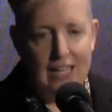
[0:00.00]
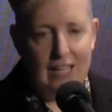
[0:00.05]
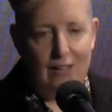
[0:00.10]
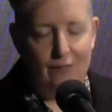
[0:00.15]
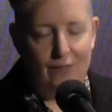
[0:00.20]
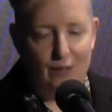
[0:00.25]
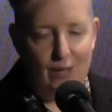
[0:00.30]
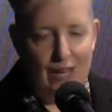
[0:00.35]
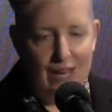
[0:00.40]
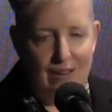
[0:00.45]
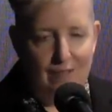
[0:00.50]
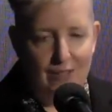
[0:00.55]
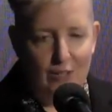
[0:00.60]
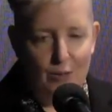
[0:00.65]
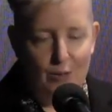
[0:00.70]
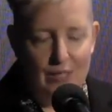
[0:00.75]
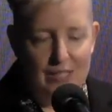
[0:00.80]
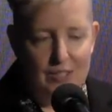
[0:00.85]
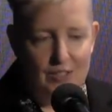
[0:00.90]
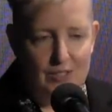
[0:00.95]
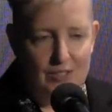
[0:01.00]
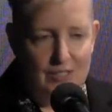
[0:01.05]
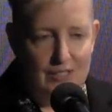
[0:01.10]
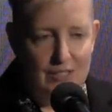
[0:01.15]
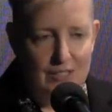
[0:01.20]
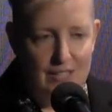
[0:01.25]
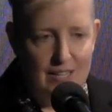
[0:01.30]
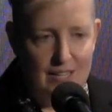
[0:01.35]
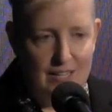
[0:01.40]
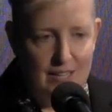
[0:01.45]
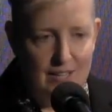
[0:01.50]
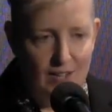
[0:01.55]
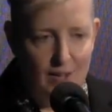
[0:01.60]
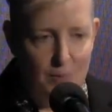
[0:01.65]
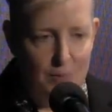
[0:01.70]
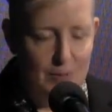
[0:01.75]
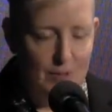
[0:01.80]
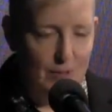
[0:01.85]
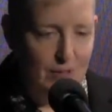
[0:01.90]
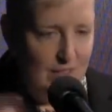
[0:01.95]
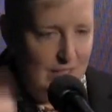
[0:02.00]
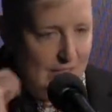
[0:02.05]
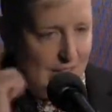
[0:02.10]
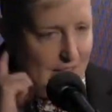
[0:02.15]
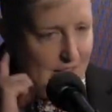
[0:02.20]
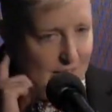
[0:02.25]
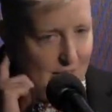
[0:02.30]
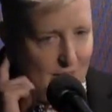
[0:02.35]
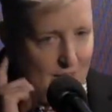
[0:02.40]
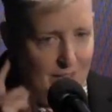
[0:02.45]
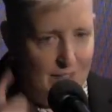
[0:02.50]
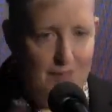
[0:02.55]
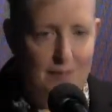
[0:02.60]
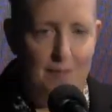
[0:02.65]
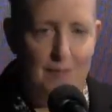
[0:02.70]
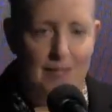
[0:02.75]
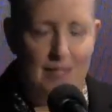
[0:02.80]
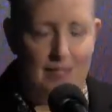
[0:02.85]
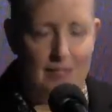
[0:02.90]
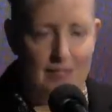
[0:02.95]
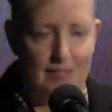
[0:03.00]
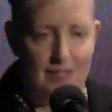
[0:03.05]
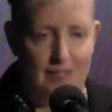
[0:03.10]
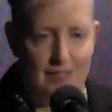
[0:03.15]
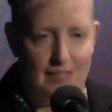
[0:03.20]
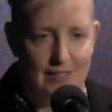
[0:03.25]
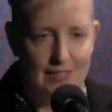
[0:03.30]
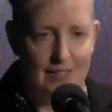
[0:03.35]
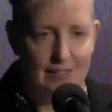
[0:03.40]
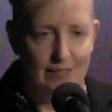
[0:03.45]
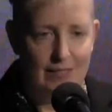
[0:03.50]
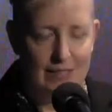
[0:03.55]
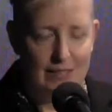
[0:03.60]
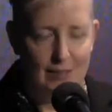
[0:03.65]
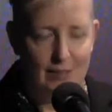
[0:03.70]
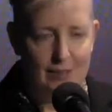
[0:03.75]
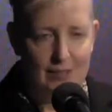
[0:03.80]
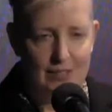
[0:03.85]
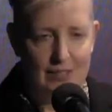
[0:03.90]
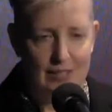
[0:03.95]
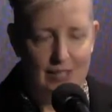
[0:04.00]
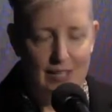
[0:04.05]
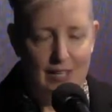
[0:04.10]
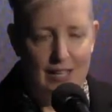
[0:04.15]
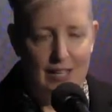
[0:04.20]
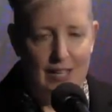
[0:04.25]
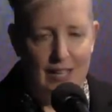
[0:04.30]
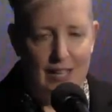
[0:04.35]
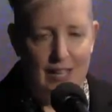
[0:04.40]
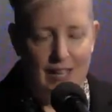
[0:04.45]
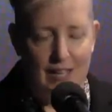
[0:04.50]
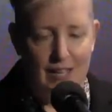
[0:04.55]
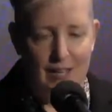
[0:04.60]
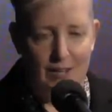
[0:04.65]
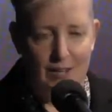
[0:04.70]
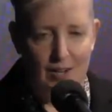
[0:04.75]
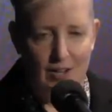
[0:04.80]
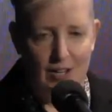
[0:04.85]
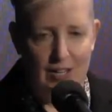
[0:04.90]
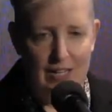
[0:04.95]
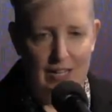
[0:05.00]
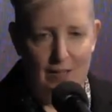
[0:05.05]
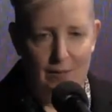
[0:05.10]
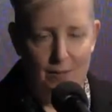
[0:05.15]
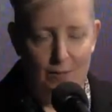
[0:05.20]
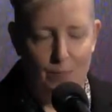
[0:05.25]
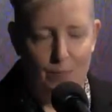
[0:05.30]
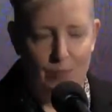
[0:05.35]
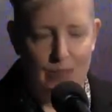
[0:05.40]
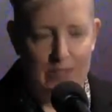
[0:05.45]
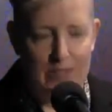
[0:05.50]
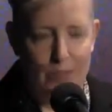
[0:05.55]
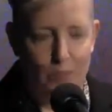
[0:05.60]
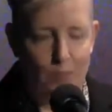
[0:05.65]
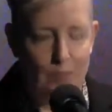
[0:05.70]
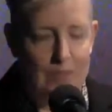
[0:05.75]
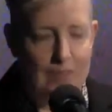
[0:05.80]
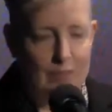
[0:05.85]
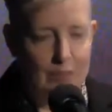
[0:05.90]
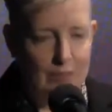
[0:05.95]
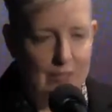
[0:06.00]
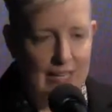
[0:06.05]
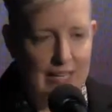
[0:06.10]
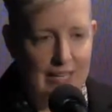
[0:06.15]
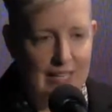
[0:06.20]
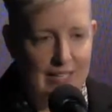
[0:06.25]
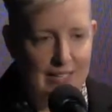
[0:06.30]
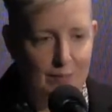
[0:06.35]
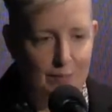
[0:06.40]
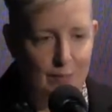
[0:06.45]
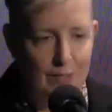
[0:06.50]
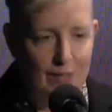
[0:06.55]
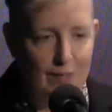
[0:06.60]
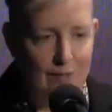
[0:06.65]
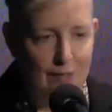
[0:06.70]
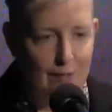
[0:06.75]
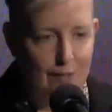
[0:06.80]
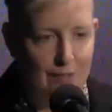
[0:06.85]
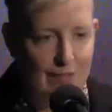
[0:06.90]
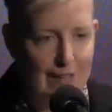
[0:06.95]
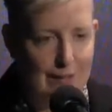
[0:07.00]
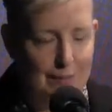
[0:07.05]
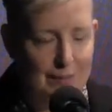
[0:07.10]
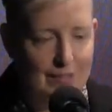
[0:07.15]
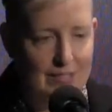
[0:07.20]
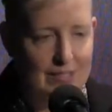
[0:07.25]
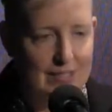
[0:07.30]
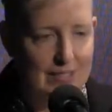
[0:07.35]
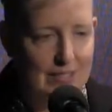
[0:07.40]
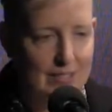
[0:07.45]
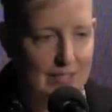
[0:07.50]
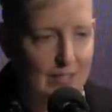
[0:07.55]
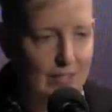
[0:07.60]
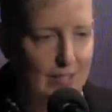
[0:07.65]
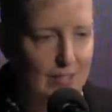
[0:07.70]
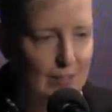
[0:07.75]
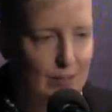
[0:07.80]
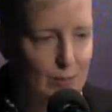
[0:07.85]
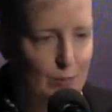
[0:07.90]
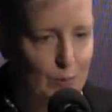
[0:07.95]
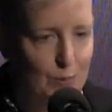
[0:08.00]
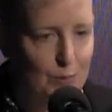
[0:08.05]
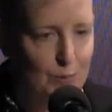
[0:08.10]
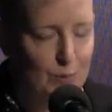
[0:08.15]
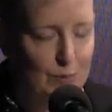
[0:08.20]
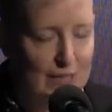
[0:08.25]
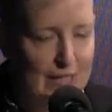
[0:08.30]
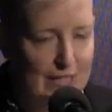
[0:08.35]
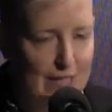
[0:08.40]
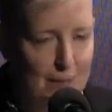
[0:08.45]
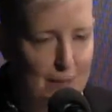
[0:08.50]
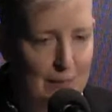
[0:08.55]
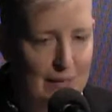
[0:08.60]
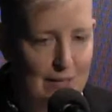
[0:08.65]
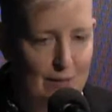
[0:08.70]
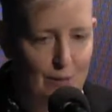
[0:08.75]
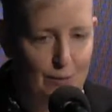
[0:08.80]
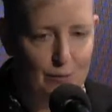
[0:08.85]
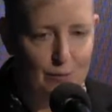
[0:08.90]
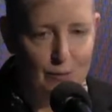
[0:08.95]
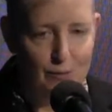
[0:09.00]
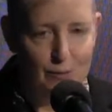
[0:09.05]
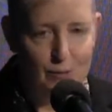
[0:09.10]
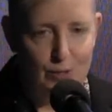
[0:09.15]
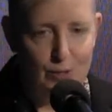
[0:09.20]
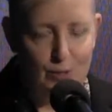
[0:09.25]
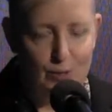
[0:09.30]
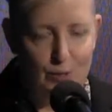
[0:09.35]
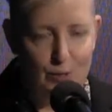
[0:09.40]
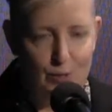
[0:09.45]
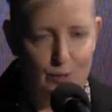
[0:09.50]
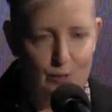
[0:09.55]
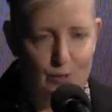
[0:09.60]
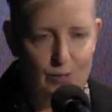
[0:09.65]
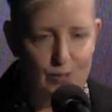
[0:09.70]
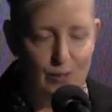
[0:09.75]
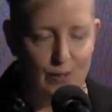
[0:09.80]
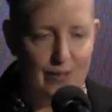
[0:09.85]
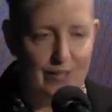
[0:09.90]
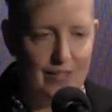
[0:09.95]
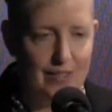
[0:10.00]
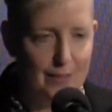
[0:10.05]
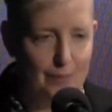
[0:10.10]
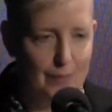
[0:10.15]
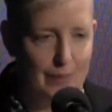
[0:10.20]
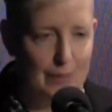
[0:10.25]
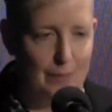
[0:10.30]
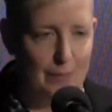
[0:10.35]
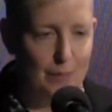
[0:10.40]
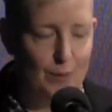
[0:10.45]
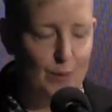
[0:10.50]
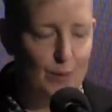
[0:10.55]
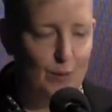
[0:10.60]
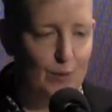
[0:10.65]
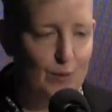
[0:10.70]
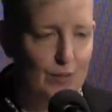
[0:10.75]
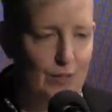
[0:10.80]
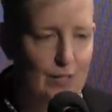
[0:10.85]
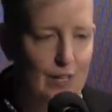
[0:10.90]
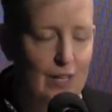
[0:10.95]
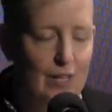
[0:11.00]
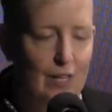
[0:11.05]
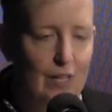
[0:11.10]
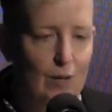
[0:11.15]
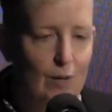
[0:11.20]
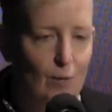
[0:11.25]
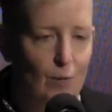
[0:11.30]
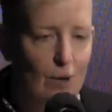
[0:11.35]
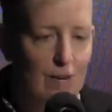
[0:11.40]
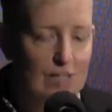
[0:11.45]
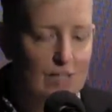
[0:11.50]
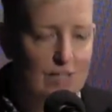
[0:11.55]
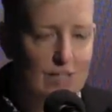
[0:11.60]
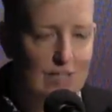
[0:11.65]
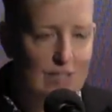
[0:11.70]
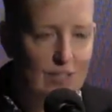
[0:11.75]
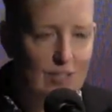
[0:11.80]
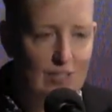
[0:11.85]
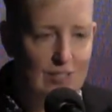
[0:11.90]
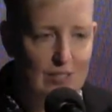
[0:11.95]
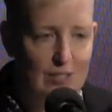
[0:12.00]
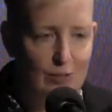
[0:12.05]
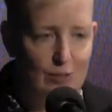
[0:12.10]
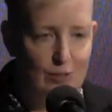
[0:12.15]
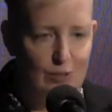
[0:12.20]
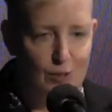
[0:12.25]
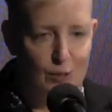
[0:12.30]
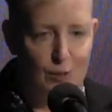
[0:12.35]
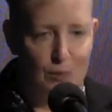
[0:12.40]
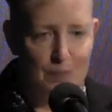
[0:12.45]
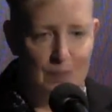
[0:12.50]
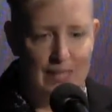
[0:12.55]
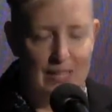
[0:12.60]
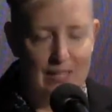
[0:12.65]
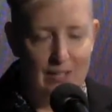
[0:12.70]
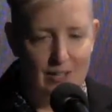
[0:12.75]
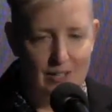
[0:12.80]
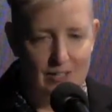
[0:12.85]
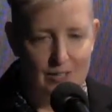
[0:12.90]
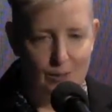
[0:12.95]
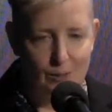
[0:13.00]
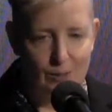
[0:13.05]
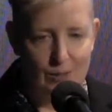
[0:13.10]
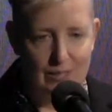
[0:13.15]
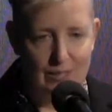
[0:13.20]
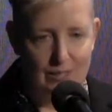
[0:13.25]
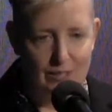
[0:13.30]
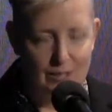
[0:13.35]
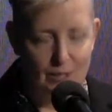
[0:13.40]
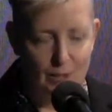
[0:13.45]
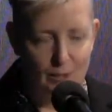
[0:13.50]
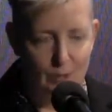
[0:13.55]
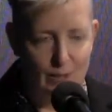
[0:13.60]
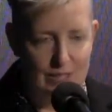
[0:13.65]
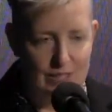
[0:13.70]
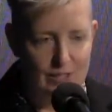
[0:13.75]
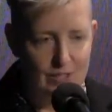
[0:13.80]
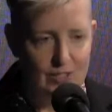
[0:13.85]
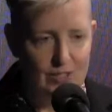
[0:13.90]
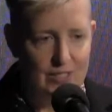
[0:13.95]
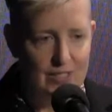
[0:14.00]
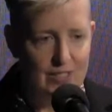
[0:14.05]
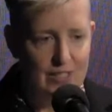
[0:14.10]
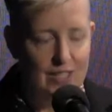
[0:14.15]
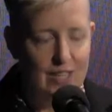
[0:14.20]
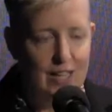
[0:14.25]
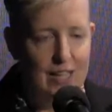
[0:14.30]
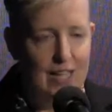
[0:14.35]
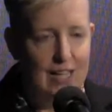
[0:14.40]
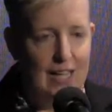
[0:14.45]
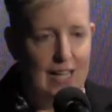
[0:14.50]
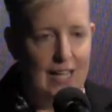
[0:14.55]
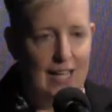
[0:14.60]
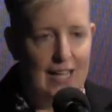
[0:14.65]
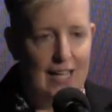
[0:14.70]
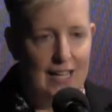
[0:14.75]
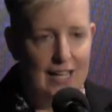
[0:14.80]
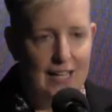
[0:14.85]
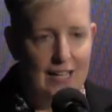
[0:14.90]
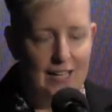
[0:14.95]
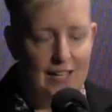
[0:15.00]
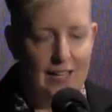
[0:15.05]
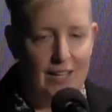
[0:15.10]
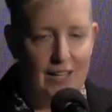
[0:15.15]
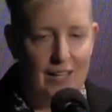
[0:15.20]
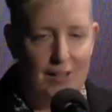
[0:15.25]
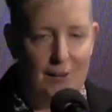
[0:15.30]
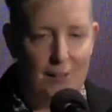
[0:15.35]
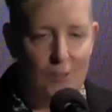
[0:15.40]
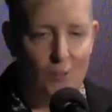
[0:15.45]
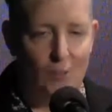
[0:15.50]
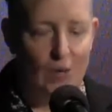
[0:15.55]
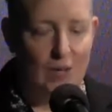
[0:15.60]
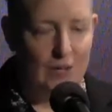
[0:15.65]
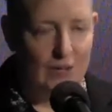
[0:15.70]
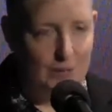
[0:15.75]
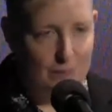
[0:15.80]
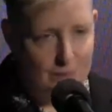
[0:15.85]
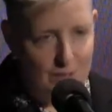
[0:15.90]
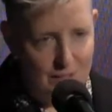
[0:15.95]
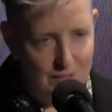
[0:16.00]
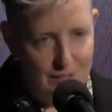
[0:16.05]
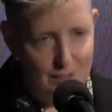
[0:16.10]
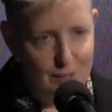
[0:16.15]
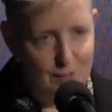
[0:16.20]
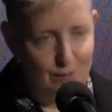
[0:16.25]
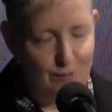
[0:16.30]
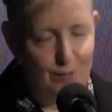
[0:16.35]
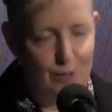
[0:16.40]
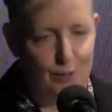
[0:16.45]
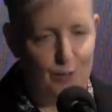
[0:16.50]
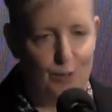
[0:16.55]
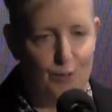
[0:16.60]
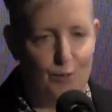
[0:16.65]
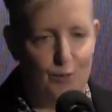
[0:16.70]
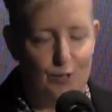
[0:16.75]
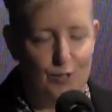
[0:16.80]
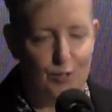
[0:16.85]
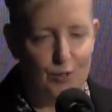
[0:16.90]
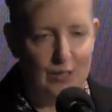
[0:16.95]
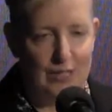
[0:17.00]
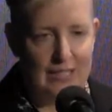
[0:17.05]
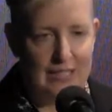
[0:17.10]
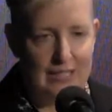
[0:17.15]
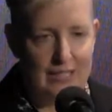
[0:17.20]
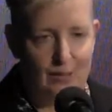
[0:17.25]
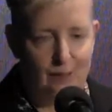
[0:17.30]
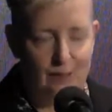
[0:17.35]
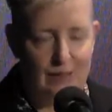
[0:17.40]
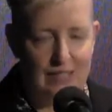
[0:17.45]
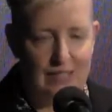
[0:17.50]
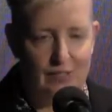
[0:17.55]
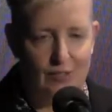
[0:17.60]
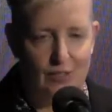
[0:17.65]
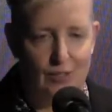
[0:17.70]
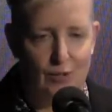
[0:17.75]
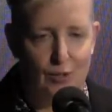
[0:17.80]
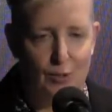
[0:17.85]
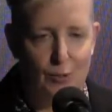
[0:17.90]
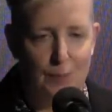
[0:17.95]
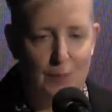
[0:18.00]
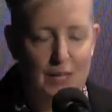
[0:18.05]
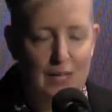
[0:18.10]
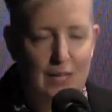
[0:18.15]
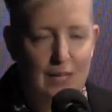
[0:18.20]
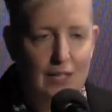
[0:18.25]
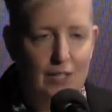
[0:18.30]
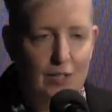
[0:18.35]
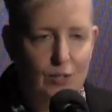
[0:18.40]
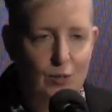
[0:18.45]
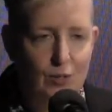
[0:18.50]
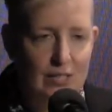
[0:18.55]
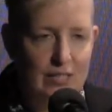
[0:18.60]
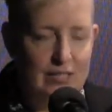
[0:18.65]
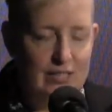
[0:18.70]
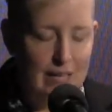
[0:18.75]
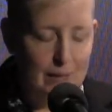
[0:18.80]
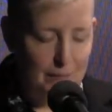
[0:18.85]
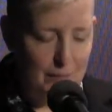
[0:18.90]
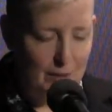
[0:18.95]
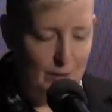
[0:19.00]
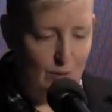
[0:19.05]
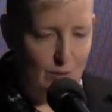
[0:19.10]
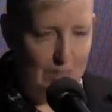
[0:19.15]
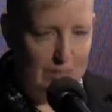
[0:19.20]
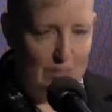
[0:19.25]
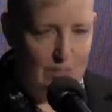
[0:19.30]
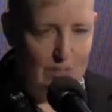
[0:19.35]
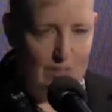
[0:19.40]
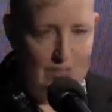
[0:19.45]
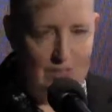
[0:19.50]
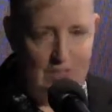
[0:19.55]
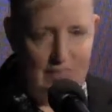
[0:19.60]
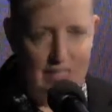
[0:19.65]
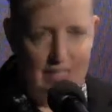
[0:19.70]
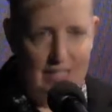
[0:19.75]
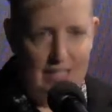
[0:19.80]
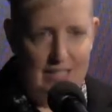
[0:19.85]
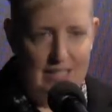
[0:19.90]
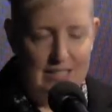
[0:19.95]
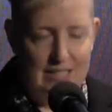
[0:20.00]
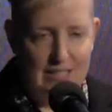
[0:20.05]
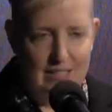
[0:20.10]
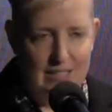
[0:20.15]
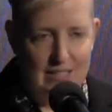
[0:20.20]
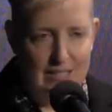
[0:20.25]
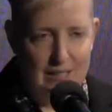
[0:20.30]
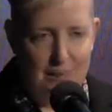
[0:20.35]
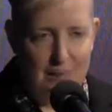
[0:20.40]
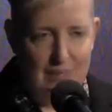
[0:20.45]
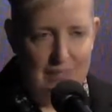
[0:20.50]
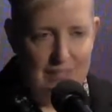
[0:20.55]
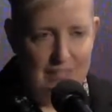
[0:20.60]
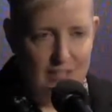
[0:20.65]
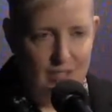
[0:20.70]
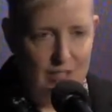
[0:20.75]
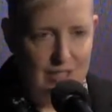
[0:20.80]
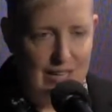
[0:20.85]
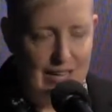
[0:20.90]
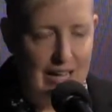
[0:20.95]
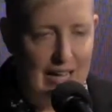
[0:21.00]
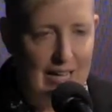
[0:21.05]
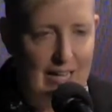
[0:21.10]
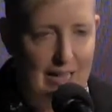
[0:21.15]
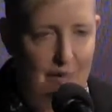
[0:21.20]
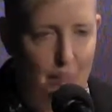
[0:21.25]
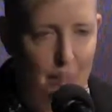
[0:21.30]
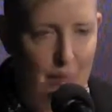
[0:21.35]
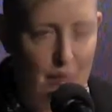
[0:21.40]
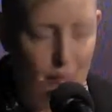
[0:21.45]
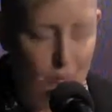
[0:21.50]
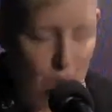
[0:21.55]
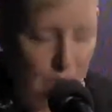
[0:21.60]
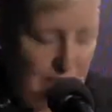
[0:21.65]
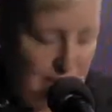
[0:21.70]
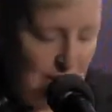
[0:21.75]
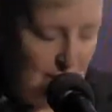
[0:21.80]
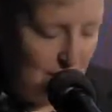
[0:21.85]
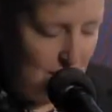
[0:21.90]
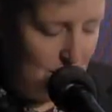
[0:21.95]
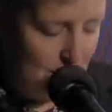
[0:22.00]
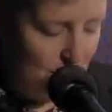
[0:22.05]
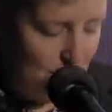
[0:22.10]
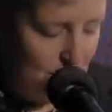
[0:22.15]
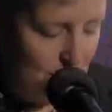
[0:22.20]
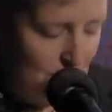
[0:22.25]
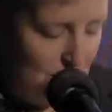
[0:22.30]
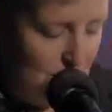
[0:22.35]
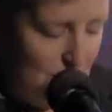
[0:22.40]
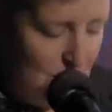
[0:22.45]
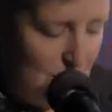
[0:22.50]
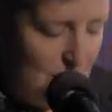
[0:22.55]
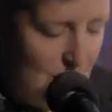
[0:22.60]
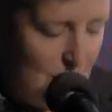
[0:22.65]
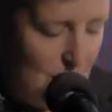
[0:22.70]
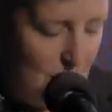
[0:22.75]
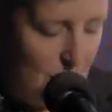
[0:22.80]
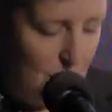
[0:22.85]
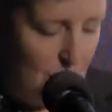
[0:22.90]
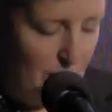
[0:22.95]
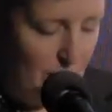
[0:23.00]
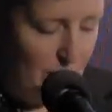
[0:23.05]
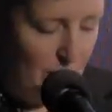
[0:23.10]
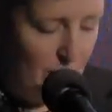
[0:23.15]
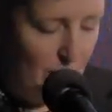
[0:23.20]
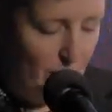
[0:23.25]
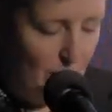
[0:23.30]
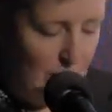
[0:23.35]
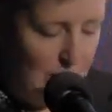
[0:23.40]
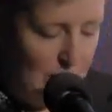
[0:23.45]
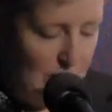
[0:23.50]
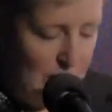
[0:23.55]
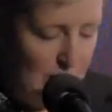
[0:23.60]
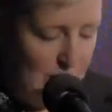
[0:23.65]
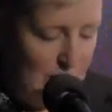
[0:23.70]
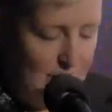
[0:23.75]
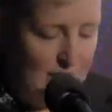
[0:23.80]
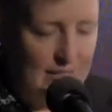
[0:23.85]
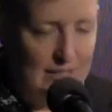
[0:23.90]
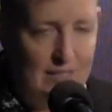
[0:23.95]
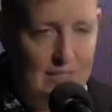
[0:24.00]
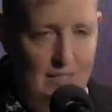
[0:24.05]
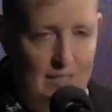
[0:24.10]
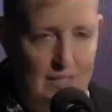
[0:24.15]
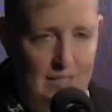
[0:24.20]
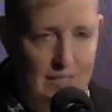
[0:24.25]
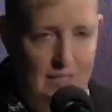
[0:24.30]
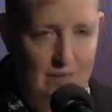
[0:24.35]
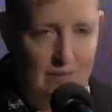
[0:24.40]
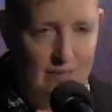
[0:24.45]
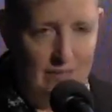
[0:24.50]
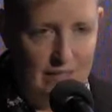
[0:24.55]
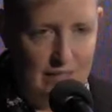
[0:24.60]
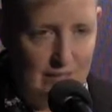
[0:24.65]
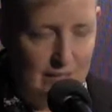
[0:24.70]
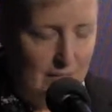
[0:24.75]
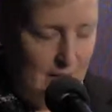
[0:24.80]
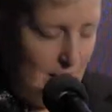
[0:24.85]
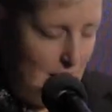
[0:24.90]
If you have a question, and I hope you're thinking of them as the evening goes uh, on, please raise your hand and one of our fabulous interns will bring a microphone to you so that the people who are watching on Zoom can also hear your question. And um, welcome to those of you who are joining us via Zoom. You can type your questions at any time in the chat and we'll read those uh, before we end the uh, event.